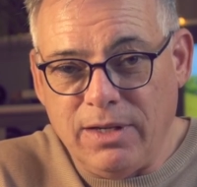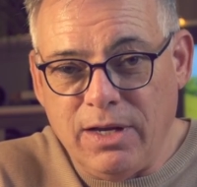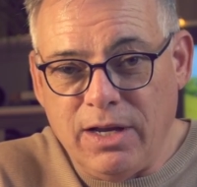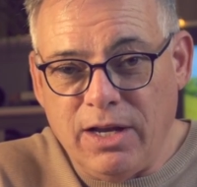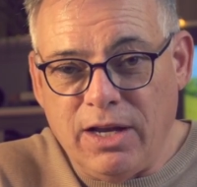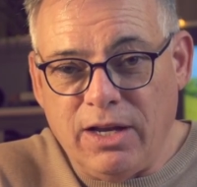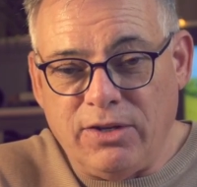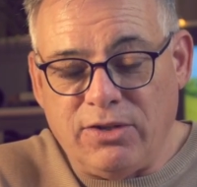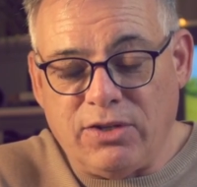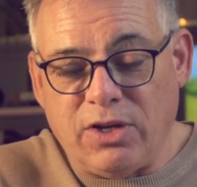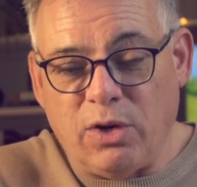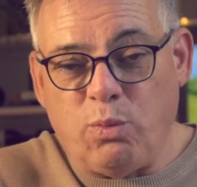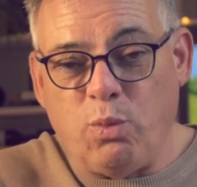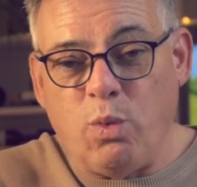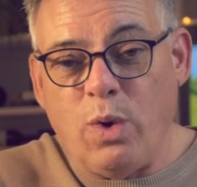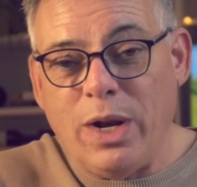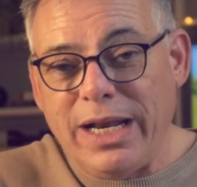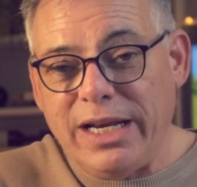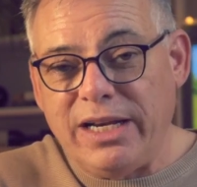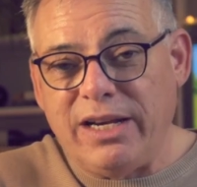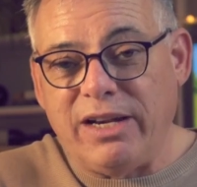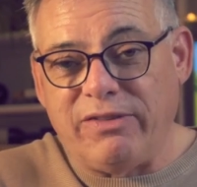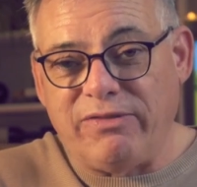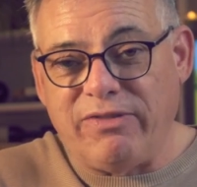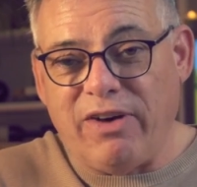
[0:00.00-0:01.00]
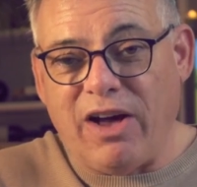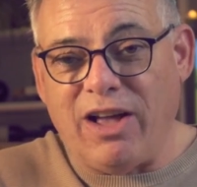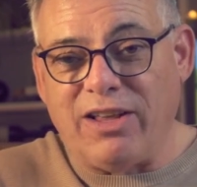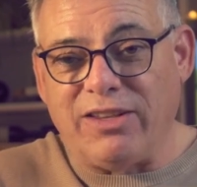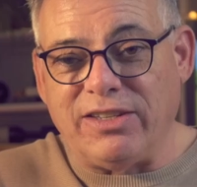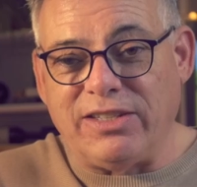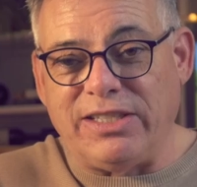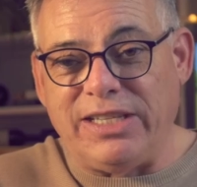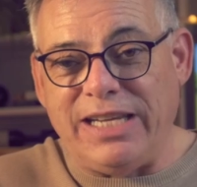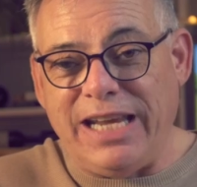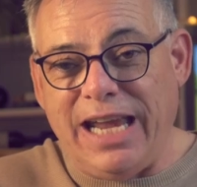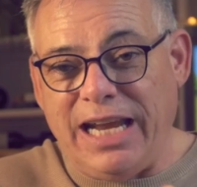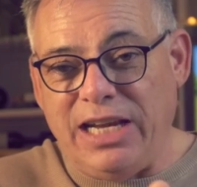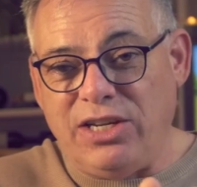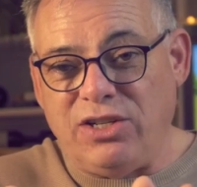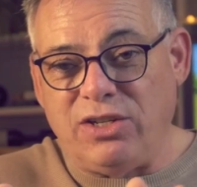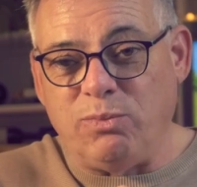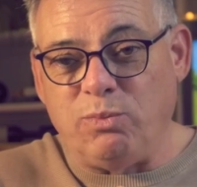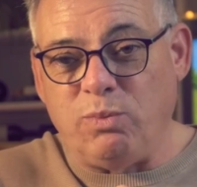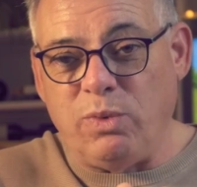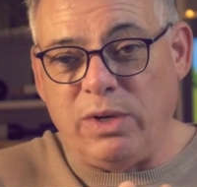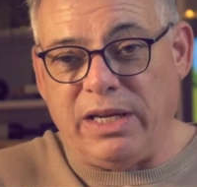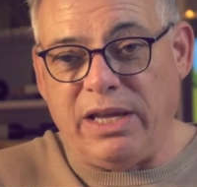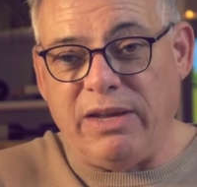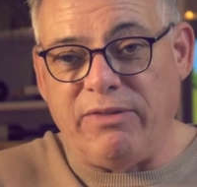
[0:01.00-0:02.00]
So well in advance, the
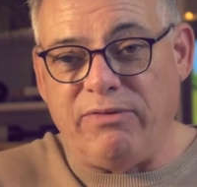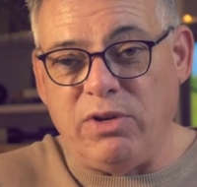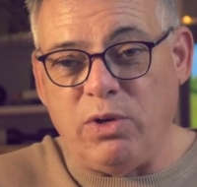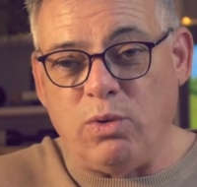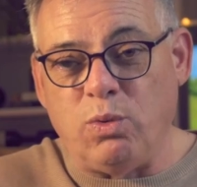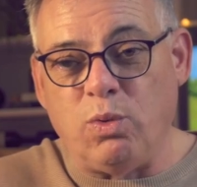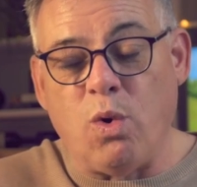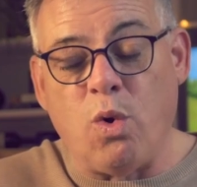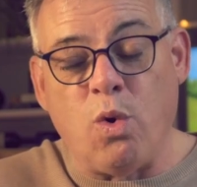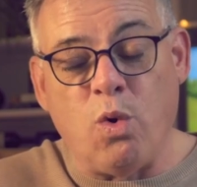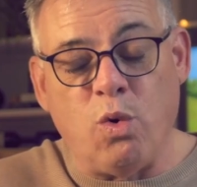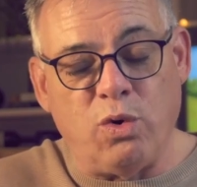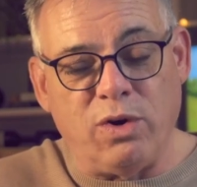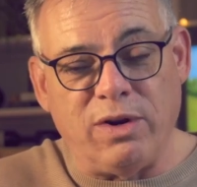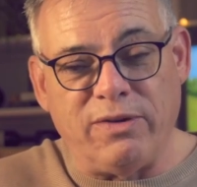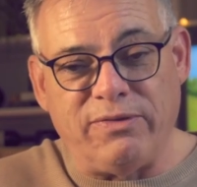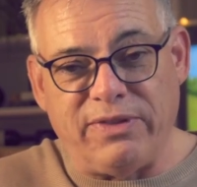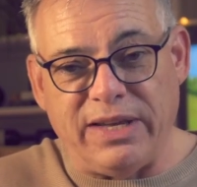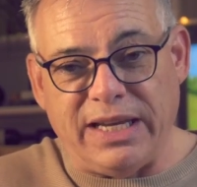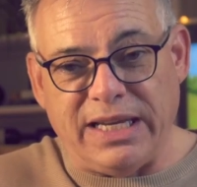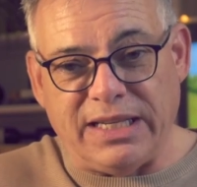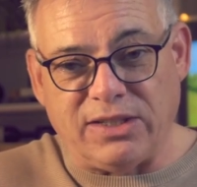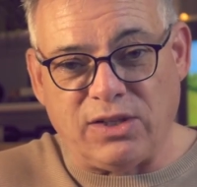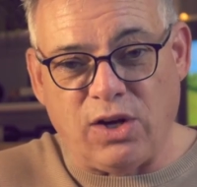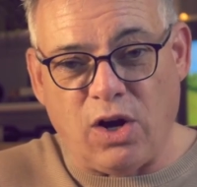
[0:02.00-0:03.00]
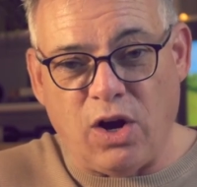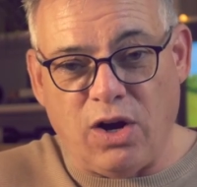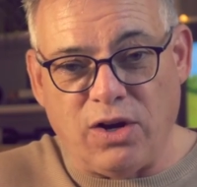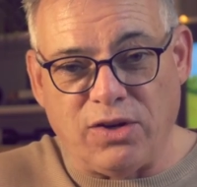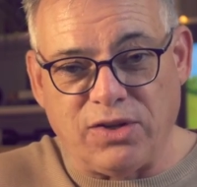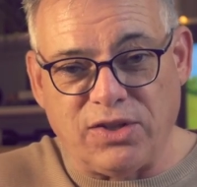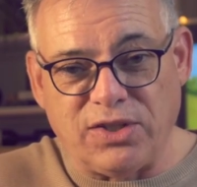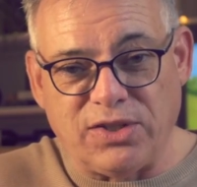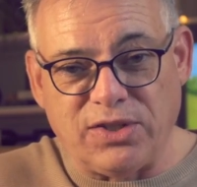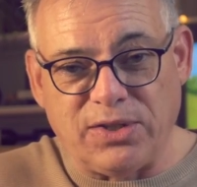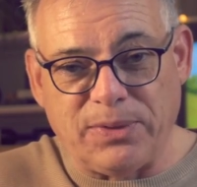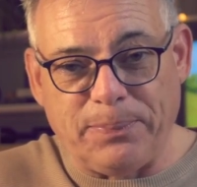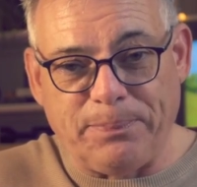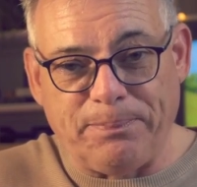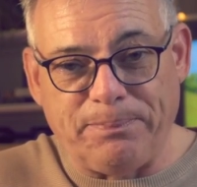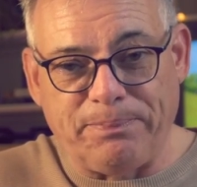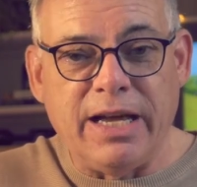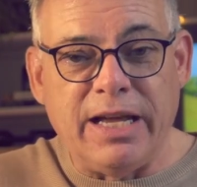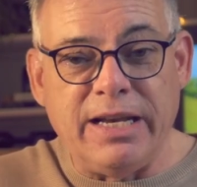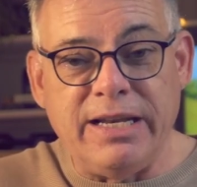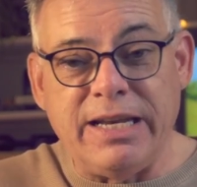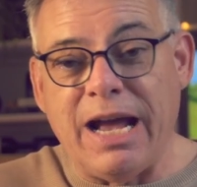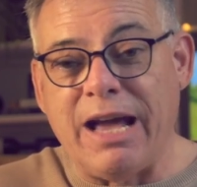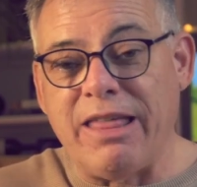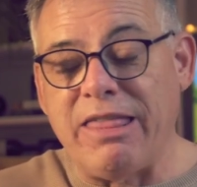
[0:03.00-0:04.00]
agent will give you all of these costs.
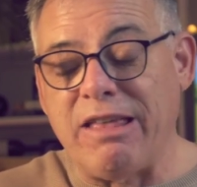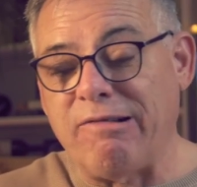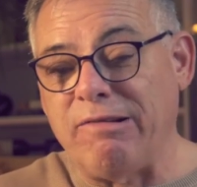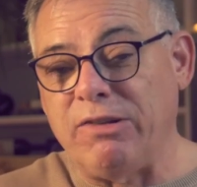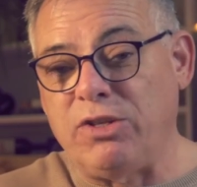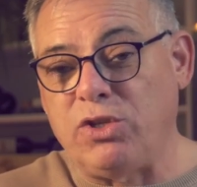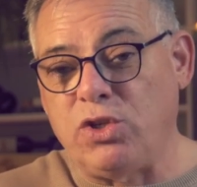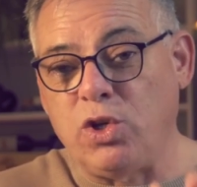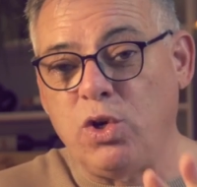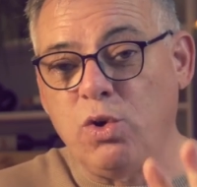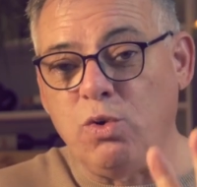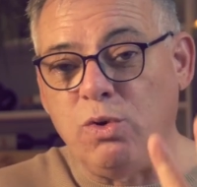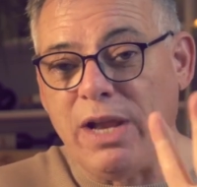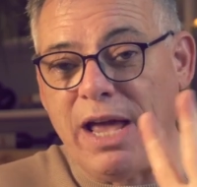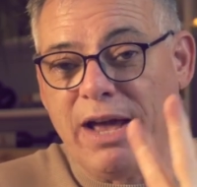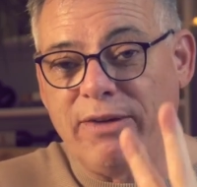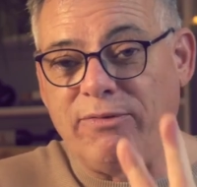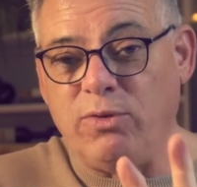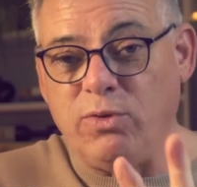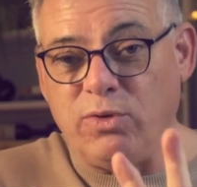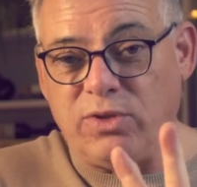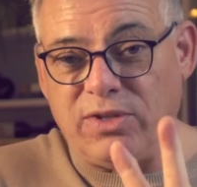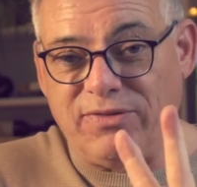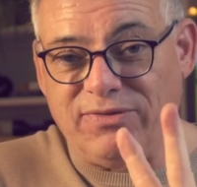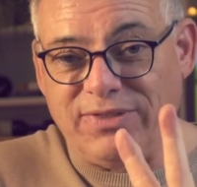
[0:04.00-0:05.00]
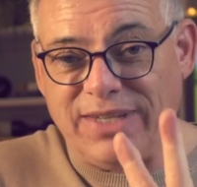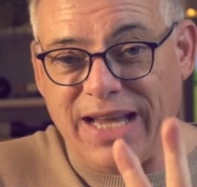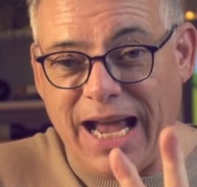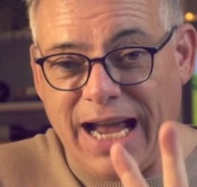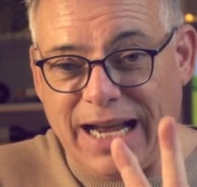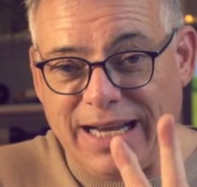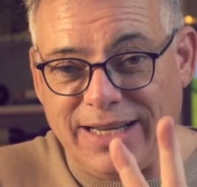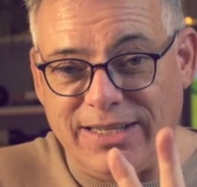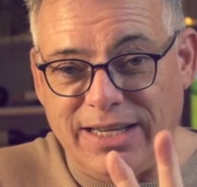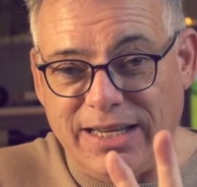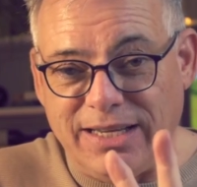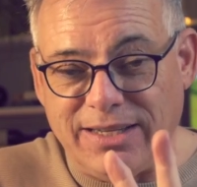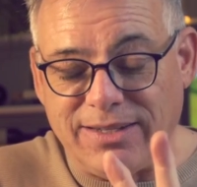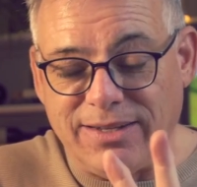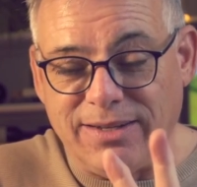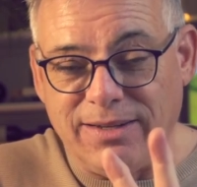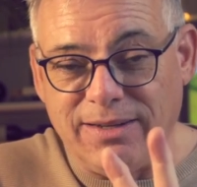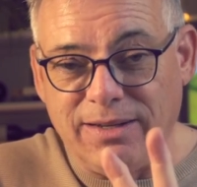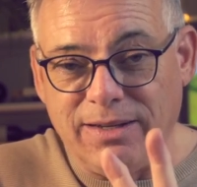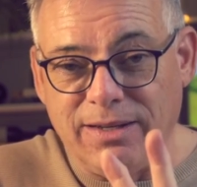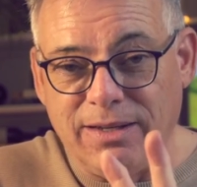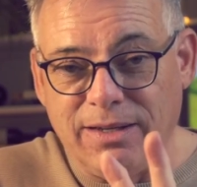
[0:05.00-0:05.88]
Now there are 2 levels of taxes.